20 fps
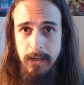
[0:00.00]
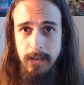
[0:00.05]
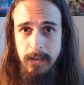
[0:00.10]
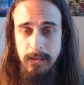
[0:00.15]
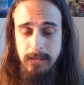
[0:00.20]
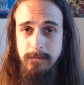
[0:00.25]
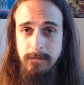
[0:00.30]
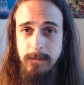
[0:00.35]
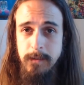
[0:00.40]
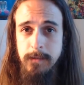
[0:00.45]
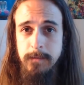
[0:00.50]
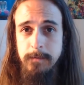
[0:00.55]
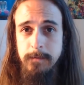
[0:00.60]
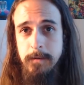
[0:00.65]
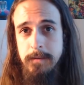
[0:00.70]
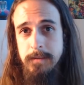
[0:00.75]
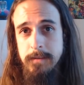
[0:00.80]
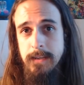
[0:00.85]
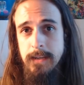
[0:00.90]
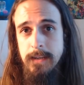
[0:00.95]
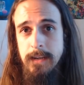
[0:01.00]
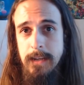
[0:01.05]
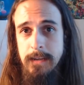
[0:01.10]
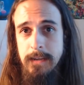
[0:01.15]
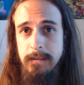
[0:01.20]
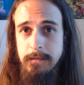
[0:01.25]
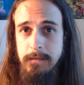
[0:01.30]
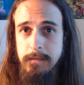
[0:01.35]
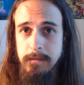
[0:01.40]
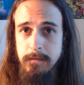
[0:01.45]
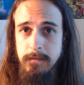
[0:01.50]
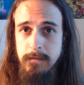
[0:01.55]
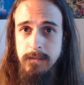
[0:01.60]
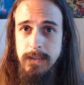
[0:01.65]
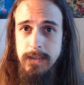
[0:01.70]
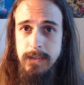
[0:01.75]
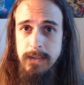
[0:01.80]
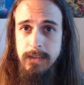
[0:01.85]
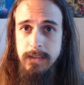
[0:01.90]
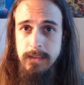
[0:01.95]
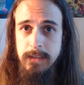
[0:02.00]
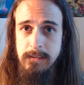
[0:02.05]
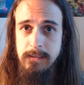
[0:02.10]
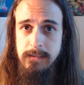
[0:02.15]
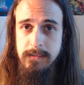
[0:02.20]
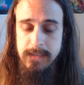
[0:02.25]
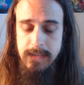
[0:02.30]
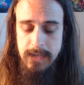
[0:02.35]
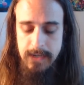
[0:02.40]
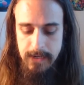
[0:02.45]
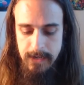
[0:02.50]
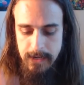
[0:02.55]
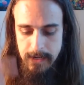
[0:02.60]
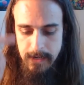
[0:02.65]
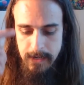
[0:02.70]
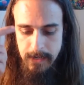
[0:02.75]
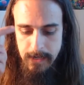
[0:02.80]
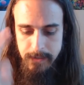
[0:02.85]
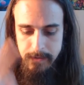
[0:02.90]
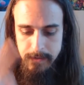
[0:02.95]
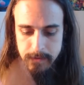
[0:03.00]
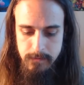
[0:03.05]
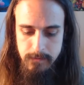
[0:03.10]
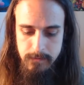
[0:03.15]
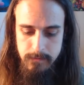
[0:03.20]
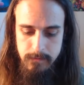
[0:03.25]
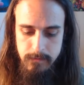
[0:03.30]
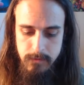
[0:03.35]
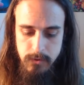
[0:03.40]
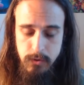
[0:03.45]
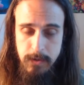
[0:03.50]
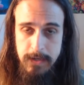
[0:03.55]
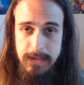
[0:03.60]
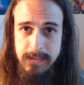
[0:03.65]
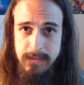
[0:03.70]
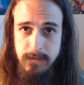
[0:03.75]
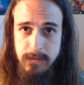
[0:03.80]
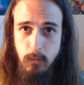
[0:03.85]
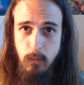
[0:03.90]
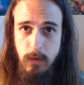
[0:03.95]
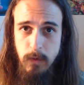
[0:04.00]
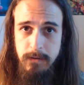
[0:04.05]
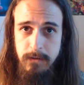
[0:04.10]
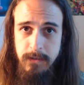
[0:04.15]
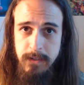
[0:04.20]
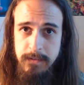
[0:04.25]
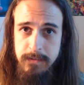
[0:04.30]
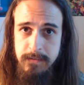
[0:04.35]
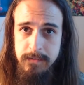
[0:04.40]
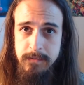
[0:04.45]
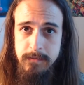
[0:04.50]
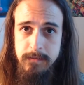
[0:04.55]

the very first thing I like to do is I trace where it is.